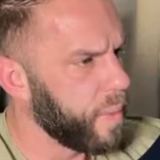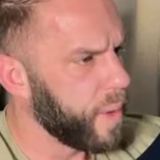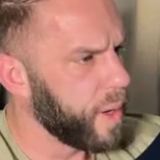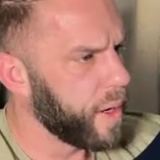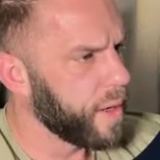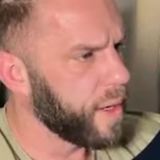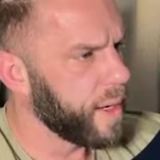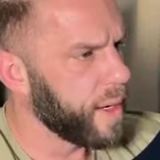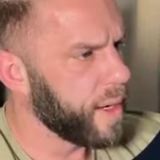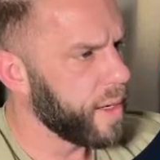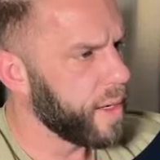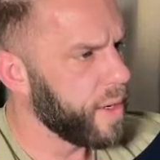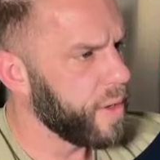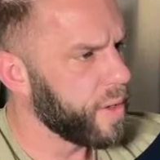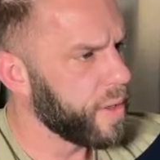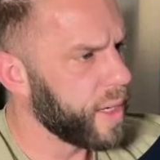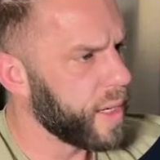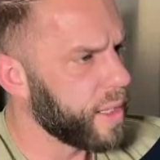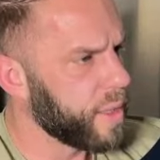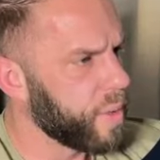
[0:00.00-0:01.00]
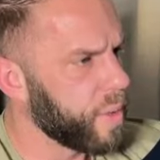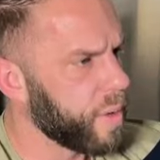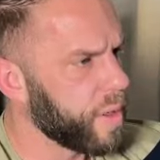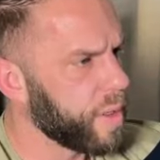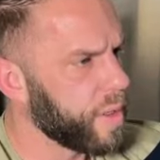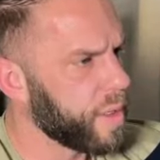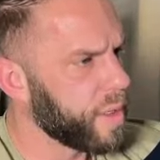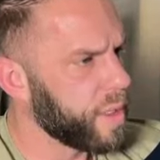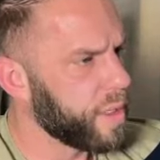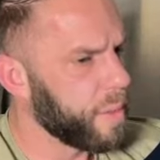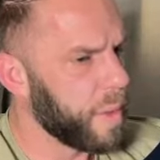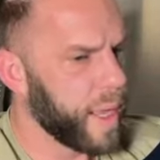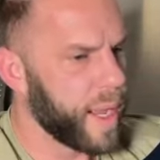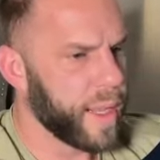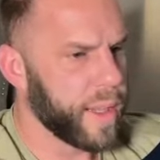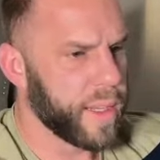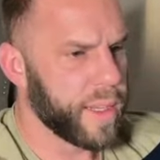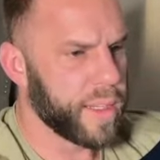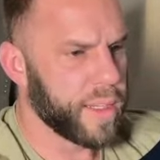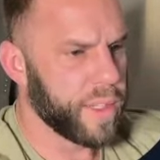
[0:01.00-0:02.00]
We don't need to use this. We're
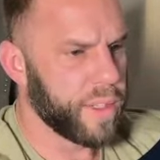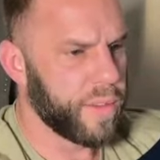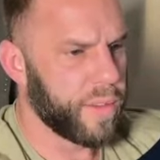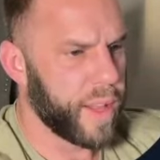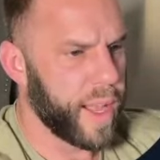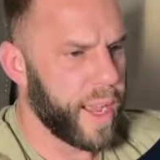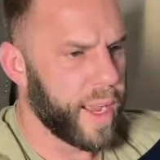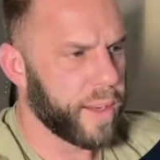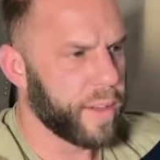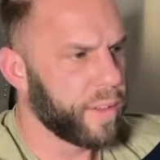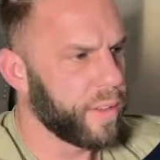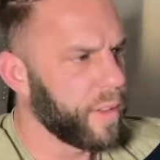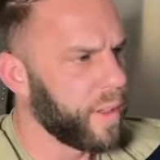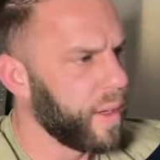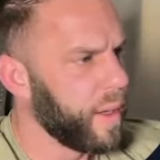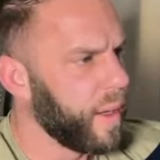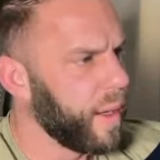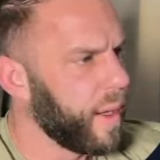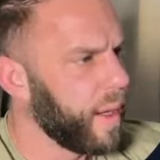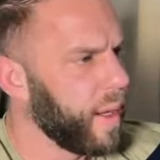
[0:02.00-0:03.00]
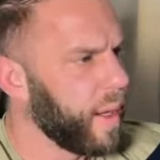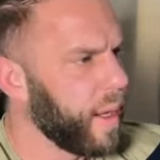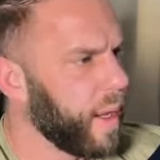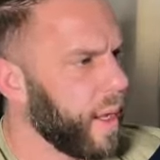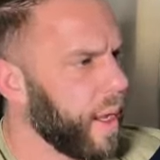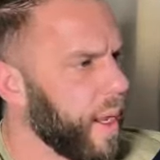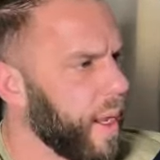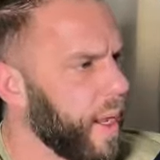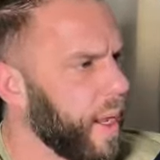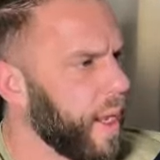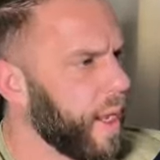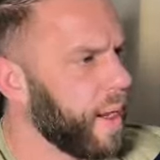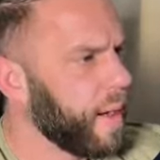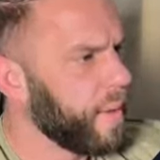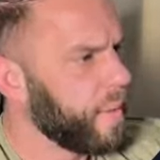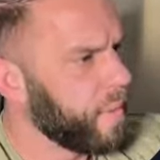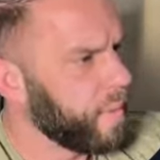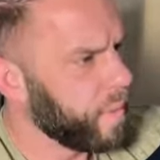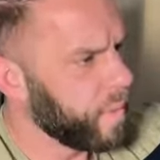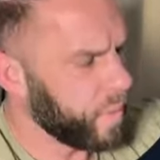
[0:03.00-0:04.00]
displaying this as flex.
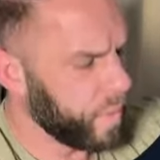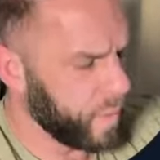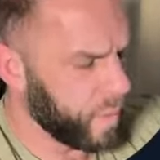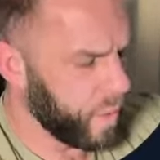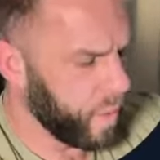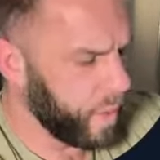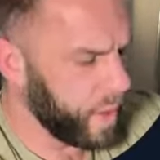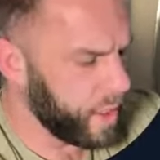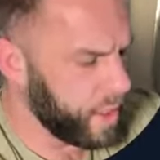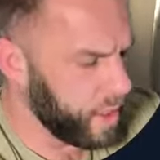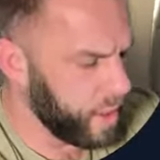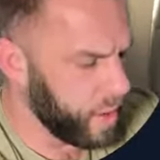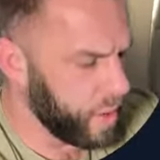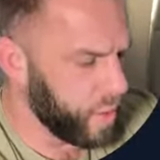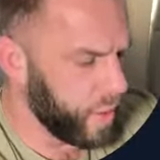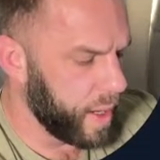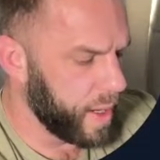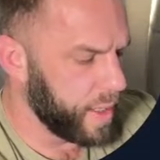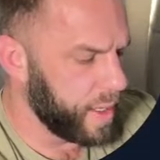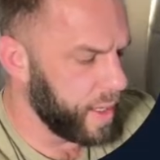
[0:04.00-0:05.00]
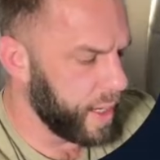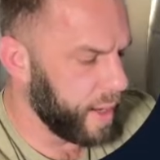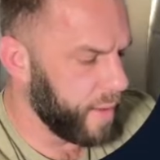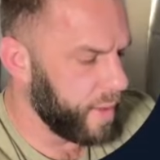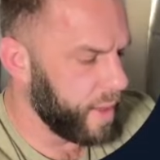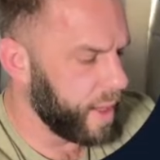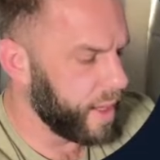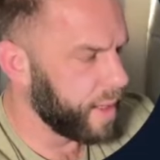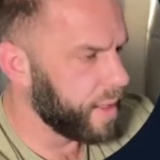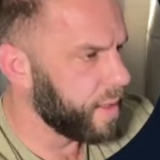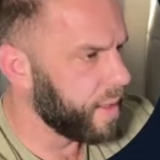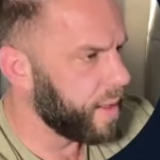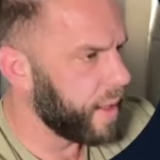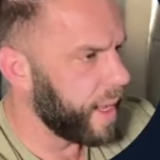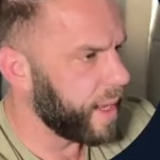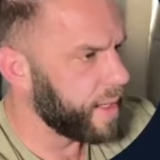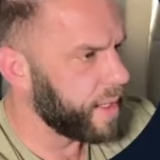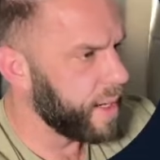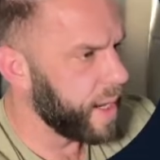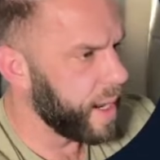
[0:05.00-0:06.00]
And we do want to give this
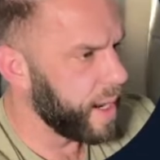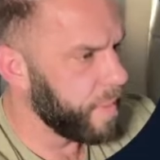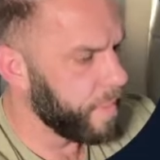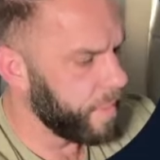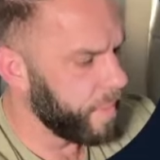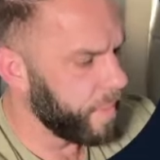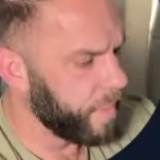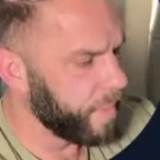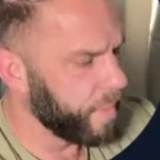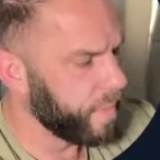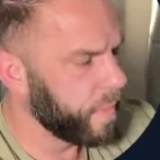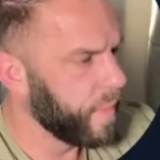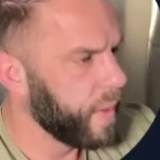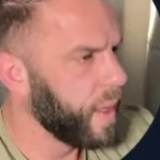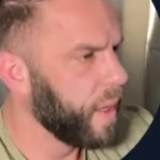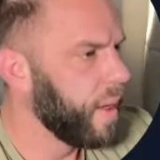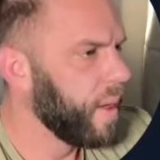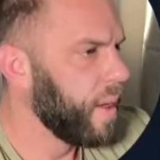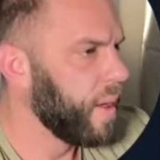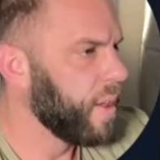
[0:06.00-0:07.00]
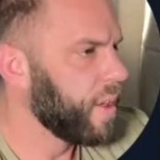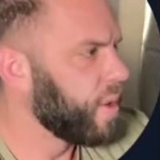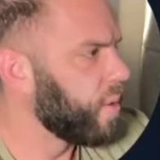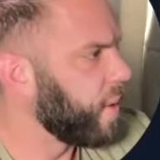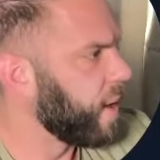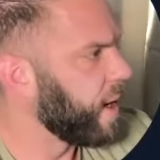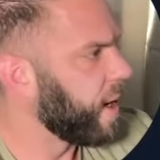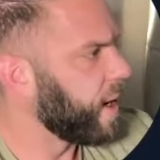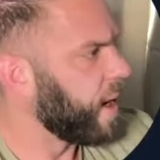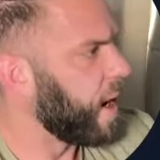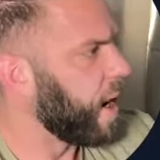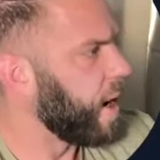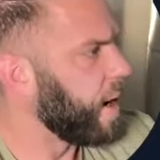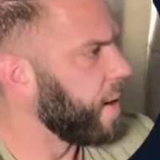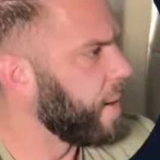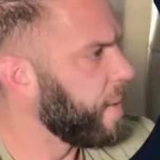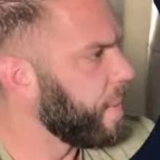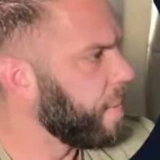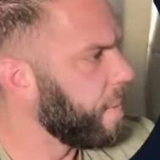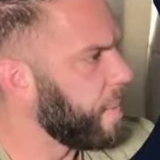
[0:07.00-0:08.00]
class name. So we get
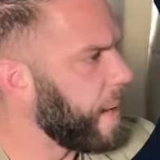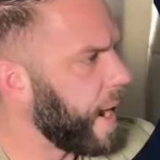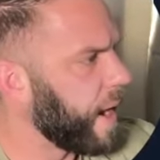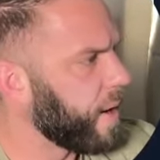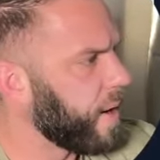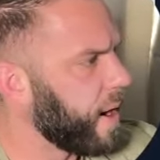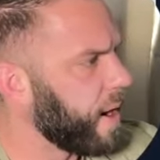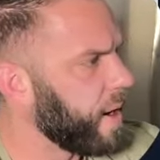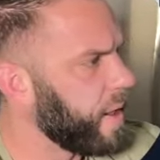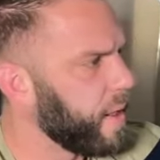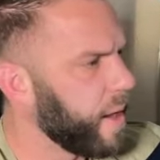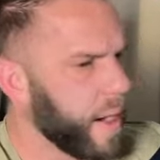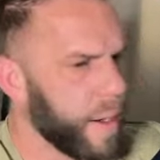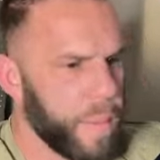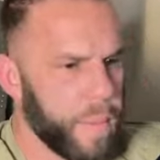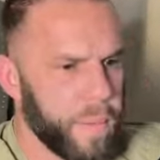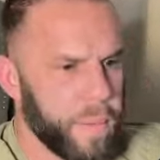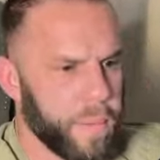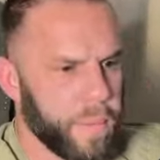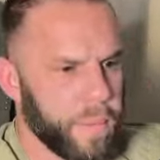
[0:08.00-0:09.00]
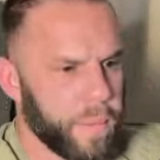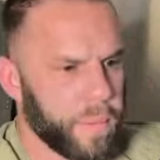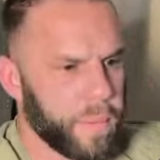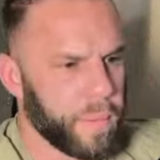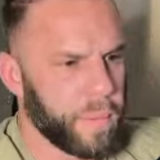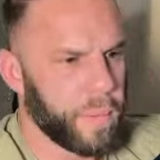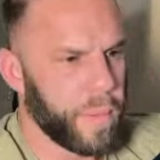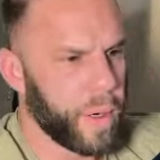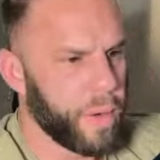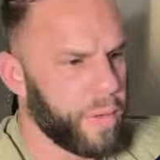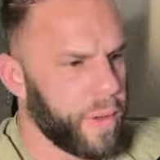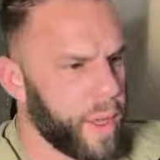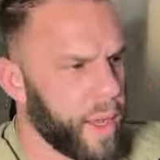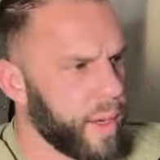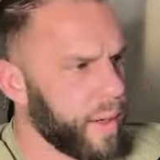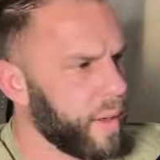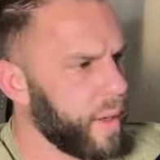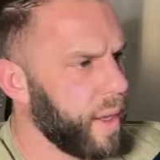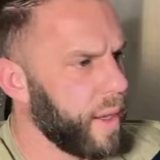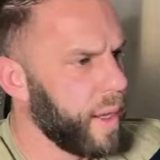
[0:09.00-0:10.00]
our background in there.
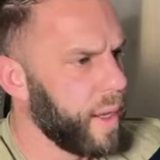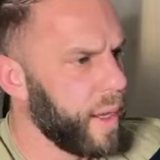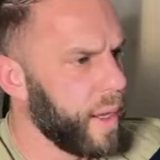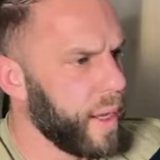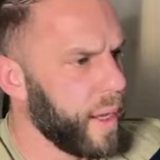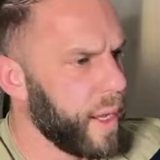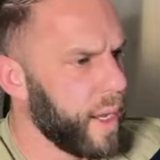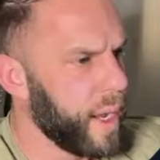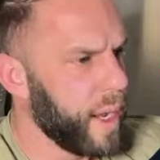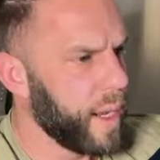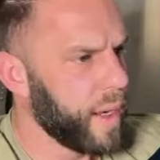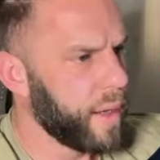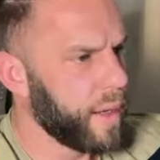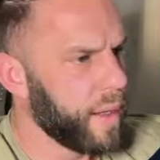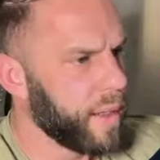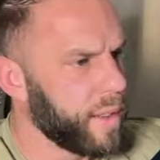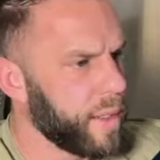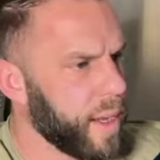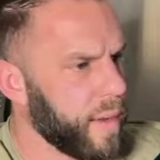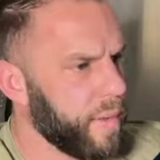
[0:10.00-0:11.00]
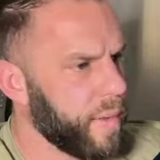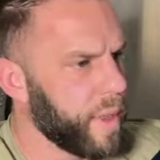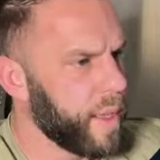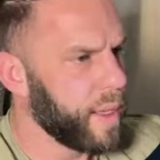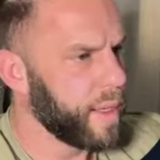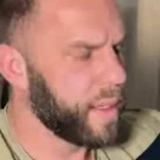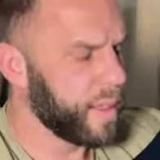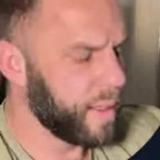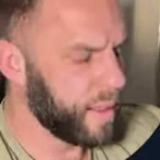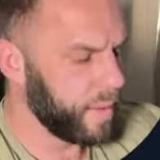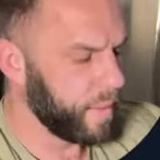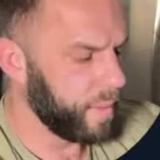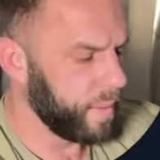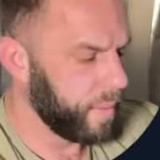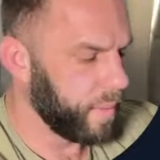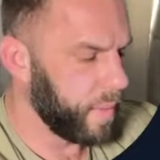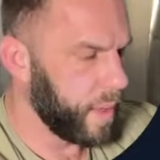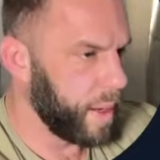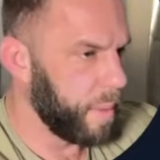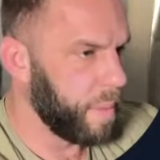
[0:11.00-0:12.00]
Perfect. And let's give this
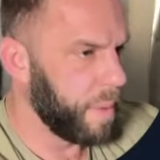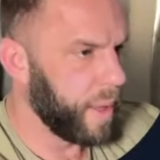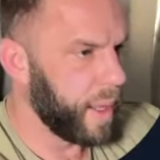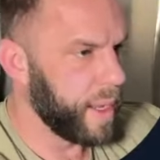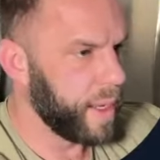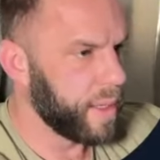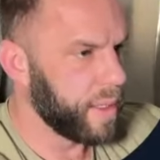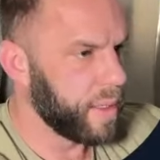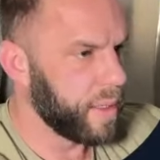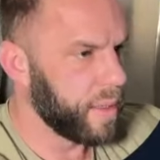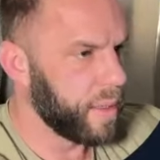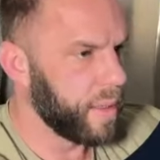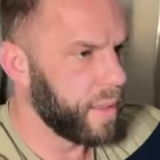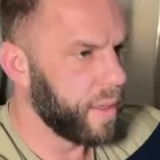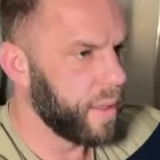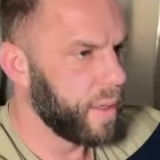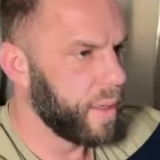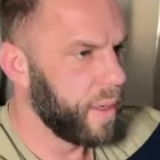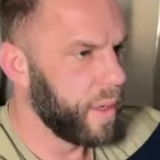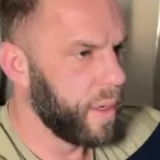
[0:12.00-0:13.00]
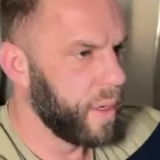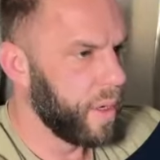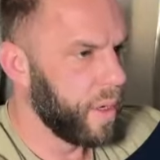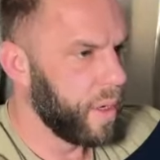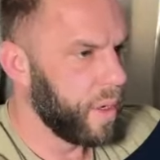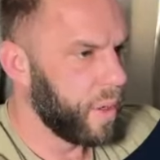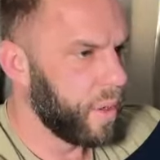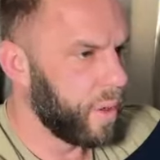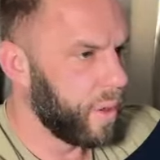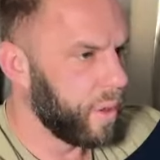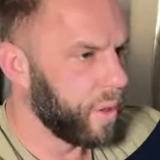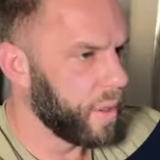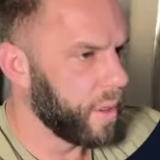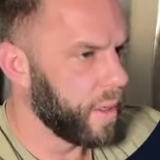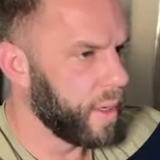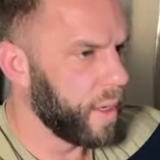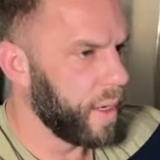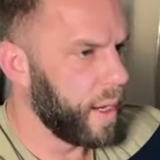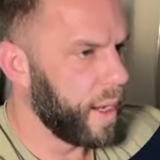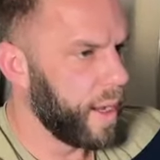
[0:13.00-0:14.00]
a
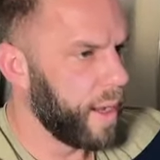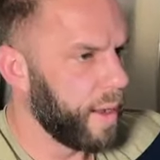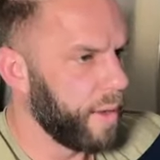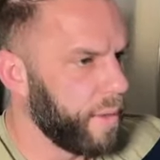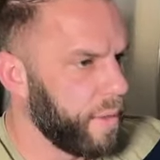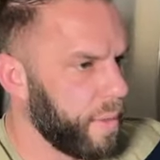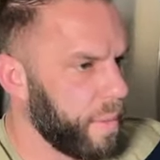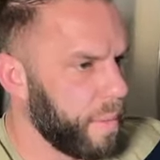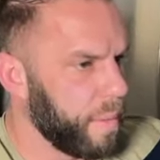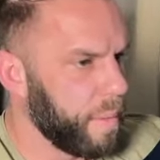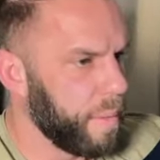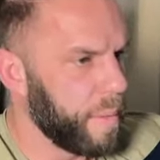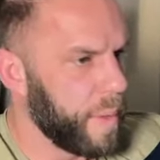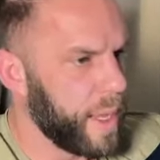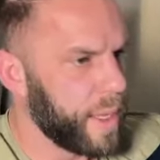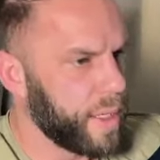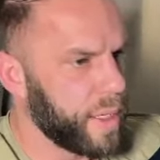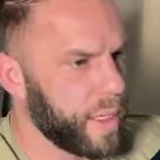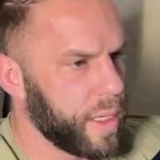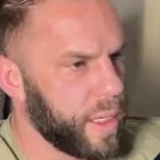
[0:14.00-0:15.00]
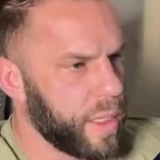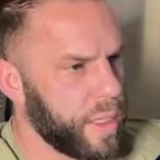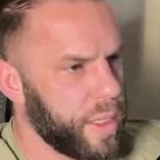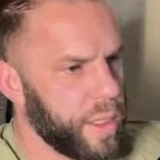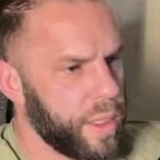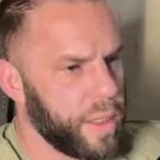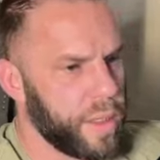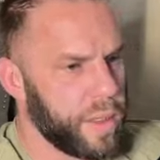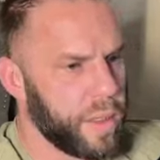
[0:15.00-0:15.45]
placeholder of message.